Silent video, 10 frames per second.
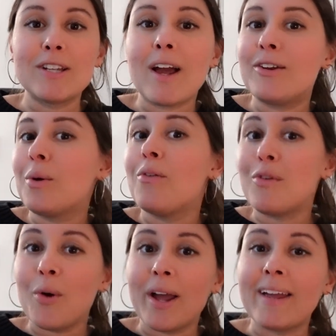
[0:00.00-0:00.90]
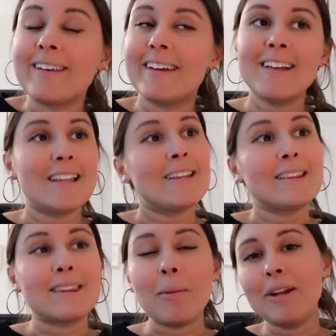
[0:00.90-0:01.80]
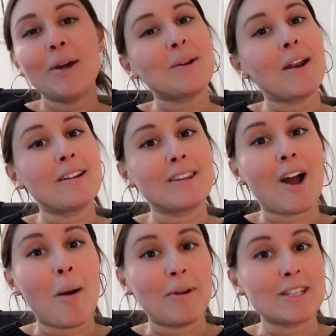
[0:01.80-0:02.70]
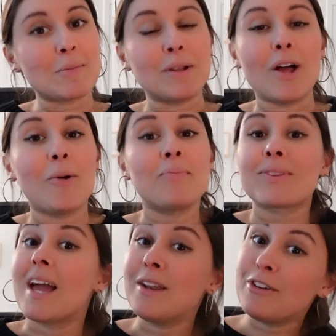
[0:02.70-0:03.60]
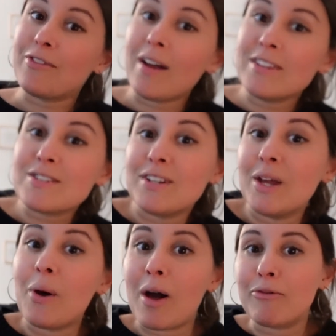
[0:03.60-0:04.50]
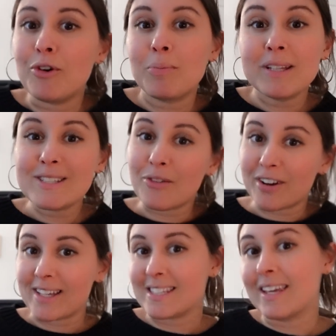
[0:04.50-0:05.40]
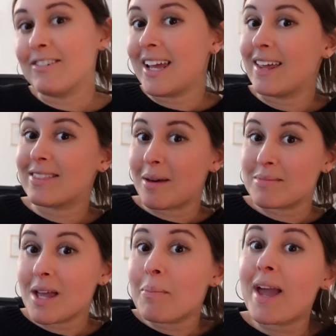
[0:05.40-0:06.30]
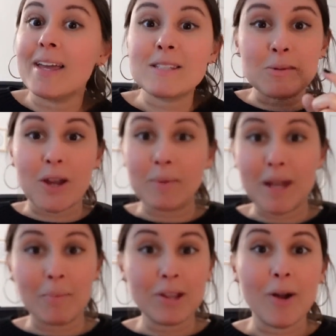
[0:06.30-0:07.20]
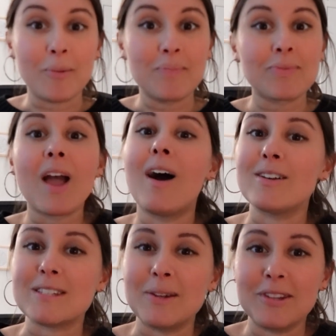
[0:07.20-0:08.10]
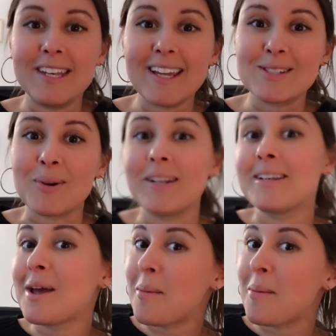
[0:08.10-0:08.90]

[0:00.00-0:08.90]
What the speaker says: how to avoid. Let me know down in the comments below. And if you found this video helpful, please don't forget to give it a thumbs up and subscribe down below. I'll see you in the next one.